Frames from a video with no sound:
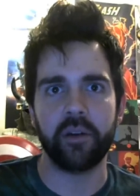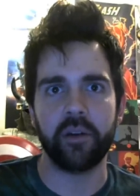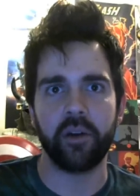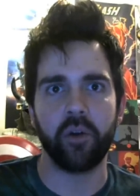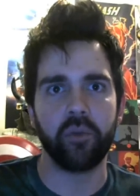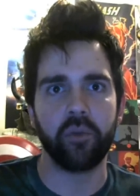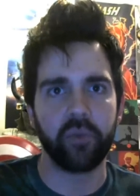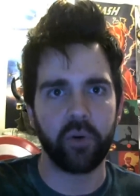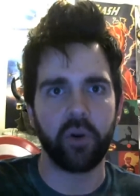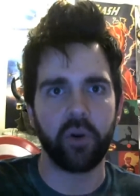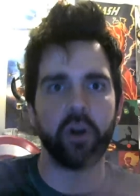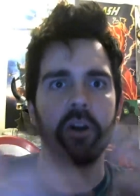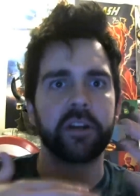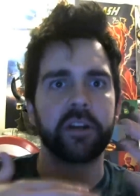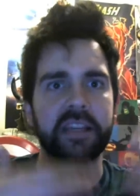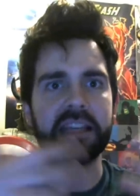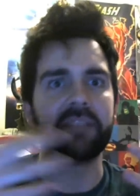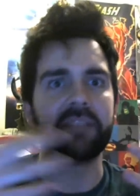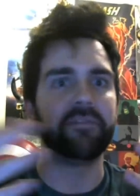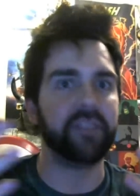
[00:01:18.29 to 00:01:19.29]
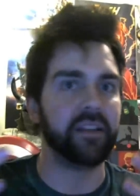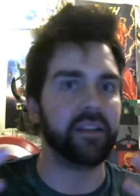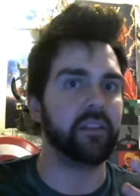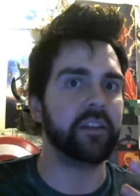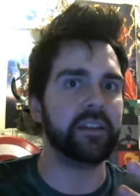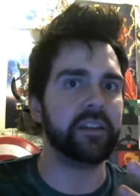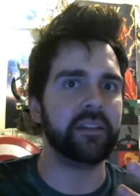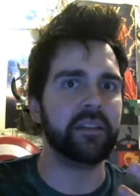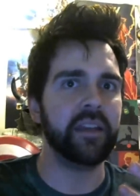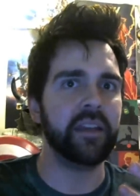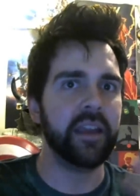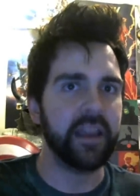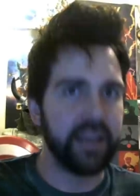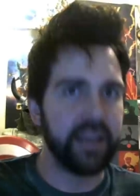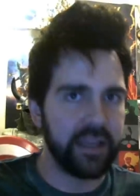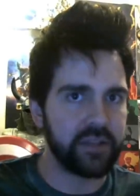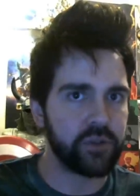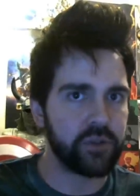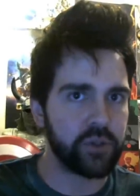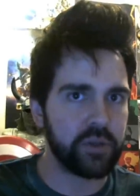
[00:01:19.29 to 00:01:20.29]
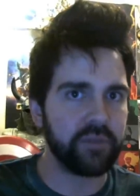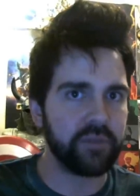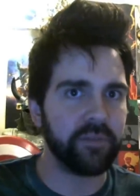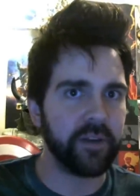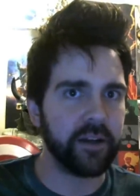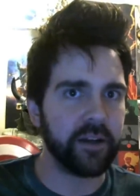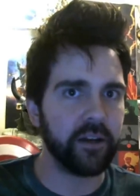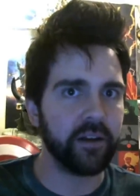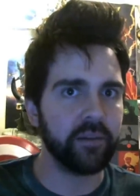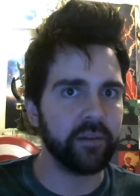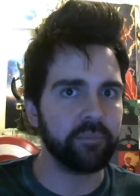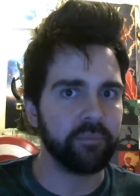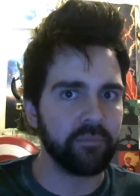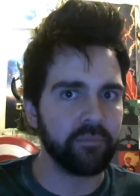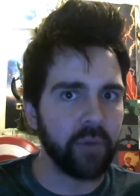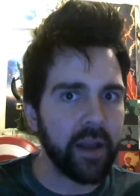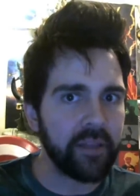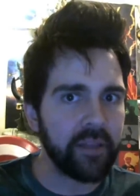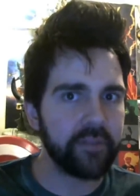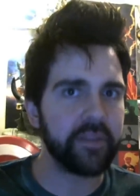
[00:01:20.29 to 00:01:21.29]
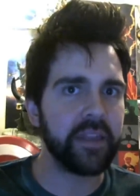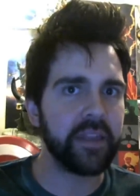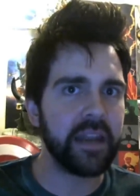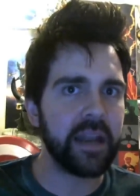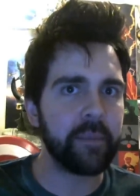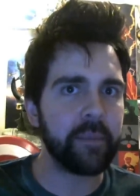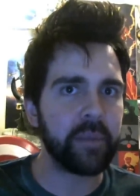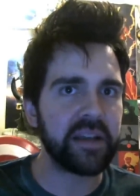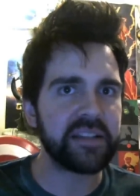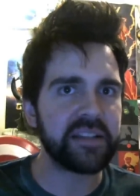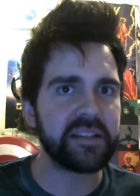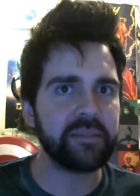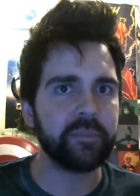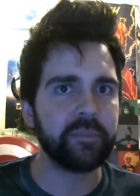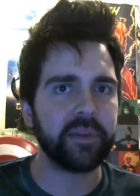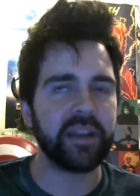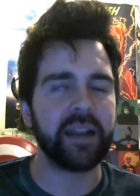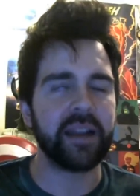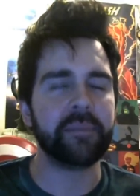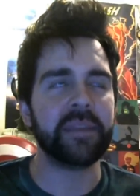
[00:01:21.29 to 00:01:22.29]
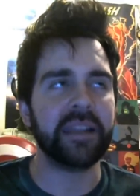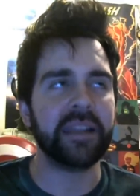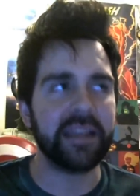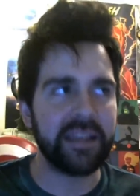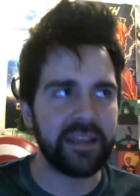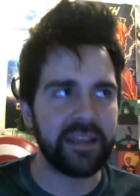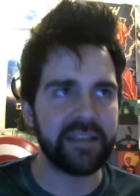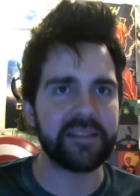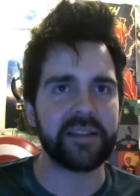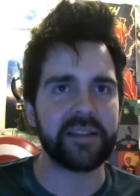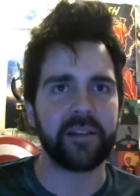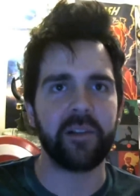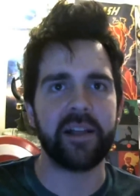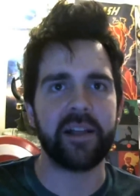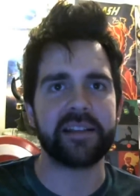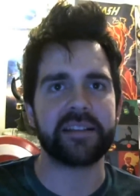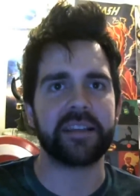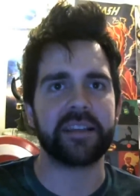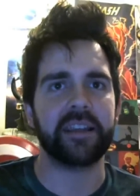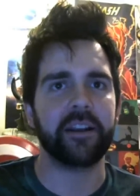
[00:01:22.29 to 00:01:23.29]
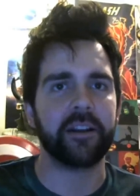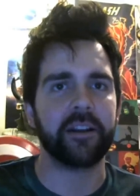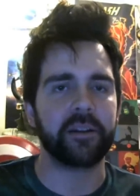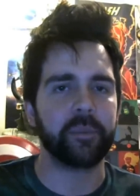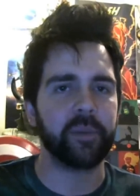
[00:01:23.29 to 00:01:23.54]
overarching villain in Street Fighter rather than M Bison. But I mean, he is a classic character.